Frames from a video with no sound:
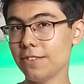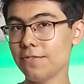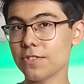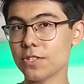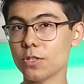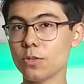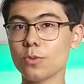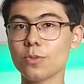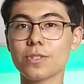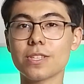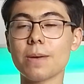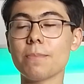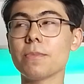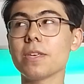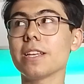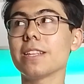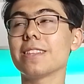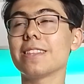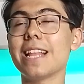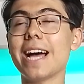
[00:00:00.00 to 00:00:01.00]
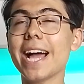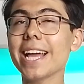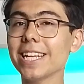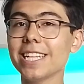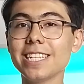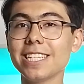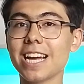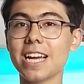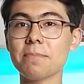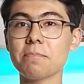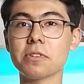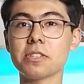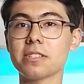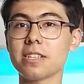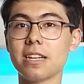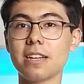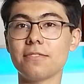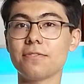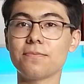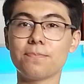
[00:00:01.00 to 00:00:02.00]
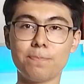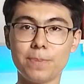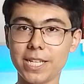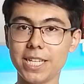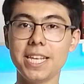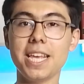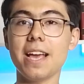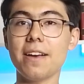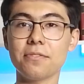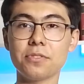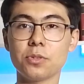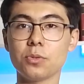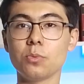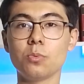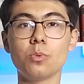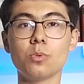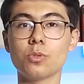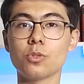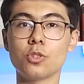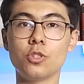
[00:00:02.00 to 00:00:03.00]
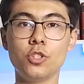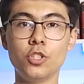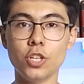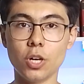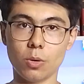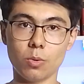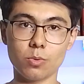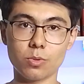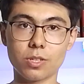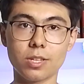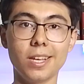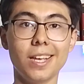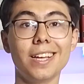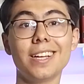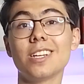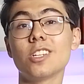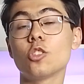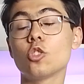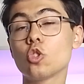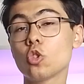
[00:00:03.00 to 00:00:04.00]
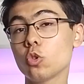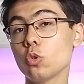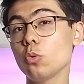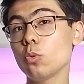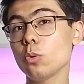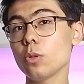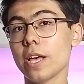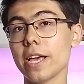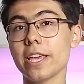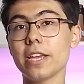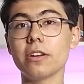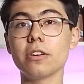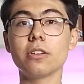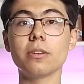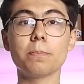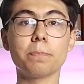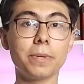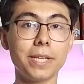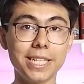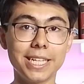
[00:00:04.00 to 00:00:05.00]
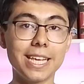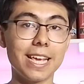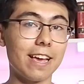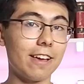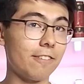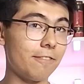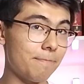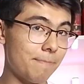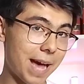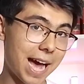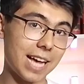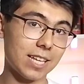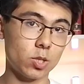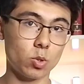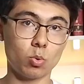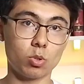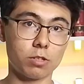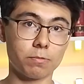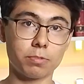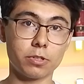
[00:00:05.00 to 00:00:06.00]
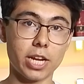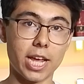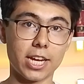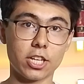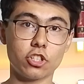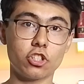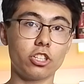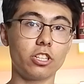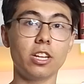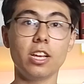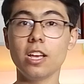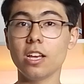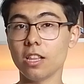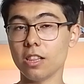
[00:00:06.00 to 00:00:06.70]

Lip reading: gives you something 99% of PDF tools don't. Two-layer PDF password protection.